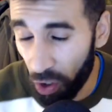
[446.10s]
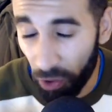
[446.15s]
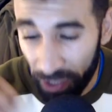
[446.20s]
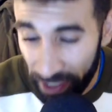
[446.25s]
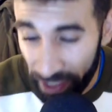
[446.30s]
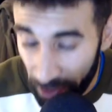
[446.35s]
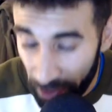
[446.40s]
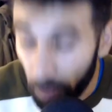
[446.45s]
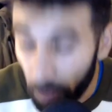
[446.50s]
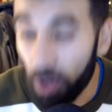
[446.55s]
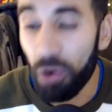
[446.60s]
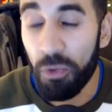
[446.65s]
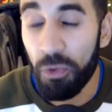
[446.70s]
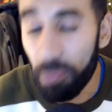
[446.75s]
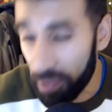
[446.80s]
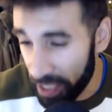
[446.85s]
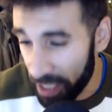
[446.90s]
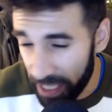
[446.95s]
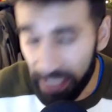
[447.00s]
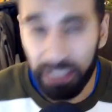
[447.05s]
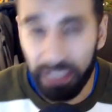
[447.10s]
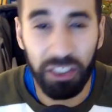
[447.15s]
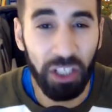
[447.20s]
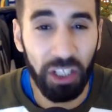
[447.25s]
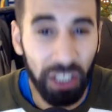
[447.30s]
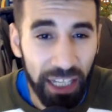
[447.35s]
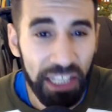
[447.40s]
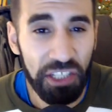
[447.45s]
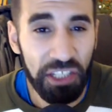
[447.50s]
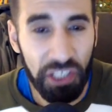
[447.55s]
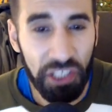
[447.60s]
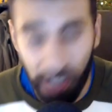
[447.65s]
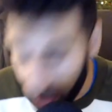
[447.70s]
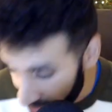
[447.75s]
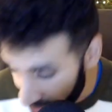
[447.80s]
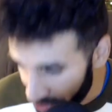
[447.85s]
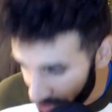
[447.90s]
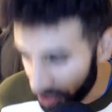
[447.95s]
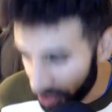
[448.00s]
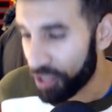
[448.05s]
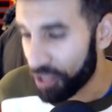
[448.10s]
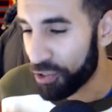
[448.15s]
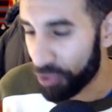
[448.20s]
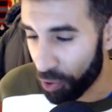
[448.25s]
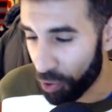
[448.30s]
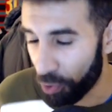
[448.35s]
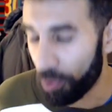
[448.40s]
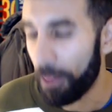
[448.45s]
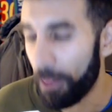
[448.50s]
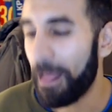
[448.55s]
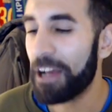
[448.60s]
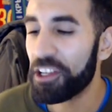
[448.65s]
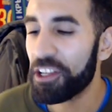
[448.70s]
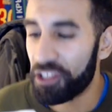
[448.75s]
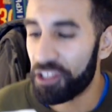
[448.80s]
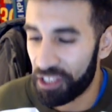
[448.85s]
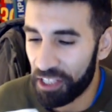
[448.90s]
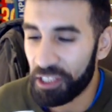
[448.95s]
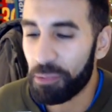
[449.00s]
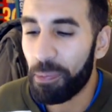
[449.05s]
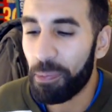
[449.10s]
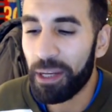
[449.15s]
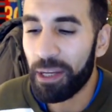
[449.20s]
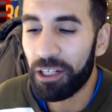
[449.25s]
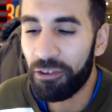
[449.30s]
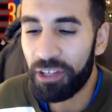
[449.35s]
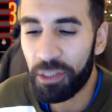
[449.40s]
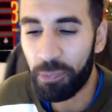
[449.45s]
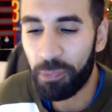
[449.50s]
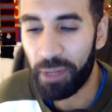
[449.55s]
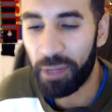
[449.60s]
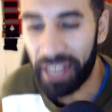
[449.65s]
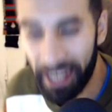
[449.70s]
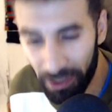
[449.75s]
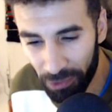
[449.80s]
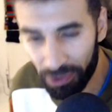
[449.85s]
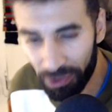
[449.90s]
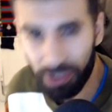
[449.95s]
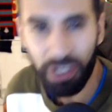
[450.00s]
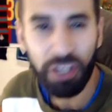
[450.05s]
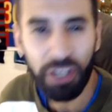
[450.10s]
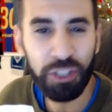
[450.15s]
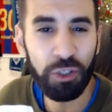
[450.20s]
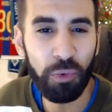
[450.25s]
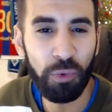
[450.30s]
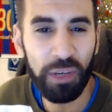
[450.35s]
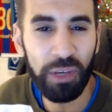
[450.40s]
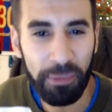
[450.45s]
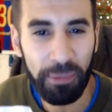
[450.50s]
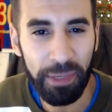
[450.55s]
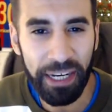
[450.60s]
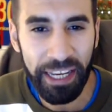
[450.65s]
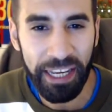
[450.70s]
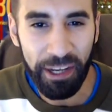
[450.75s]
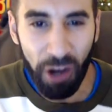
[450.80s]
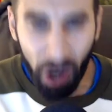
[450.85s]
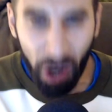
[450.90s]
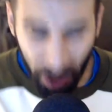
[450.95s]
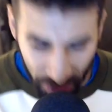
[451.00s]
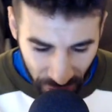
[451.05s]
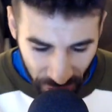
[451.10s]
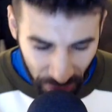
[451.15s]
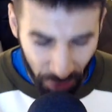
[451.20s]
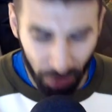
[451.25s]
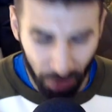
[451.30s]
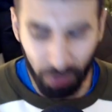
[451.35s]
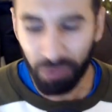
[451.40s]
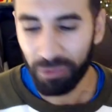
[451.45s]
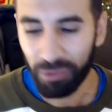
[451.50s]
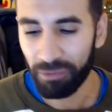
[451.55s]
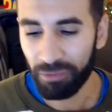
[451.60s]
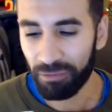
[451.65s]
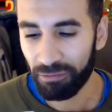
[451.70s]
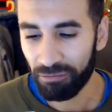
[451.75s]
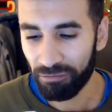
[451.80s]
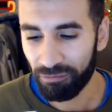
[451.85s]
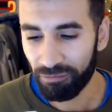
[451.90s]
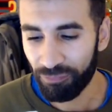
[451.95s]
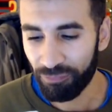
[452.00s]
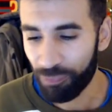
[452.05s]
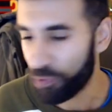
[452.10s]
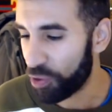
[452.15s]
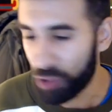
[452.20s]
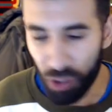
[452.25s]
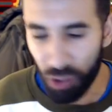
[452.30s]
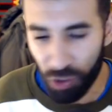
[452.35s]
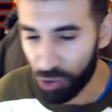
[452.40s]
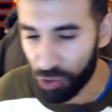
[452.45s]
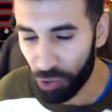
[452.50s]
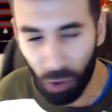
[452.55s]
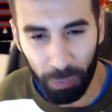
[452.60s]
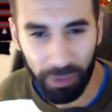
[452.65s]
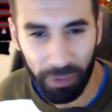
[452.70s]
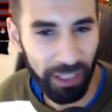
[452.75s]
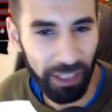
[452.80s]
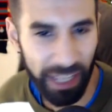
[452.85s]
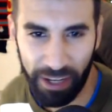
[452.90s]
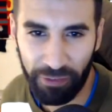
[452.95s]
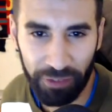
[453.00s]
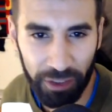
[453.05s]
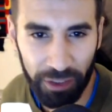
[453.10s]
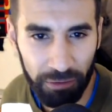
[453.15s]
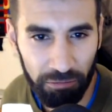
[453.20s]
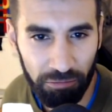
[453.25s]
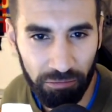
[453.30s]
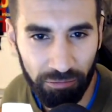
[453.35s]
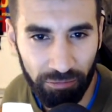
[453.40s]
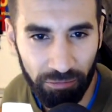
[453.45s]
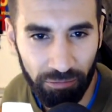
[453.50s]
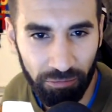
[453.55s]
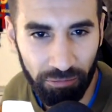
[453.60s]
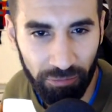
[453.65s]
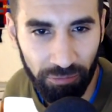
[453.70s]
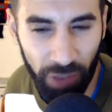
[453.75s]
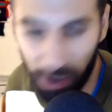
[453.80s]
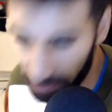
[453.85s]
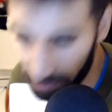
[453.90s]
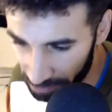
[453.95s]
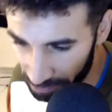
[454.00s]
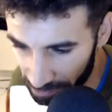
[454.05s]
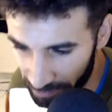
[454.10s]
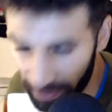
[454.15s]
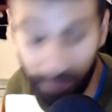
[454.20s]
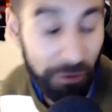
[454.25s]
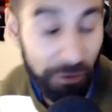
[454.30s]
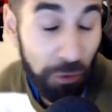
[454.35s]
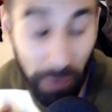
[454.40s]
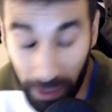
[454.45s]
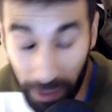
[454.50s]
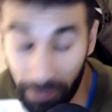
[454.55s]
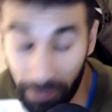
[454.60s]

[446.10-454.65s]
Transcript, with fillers: on Iwobi and Kolasinac. So, since Bellerin's been out, to eliminate Arsenal, you just stop the left. Right? If you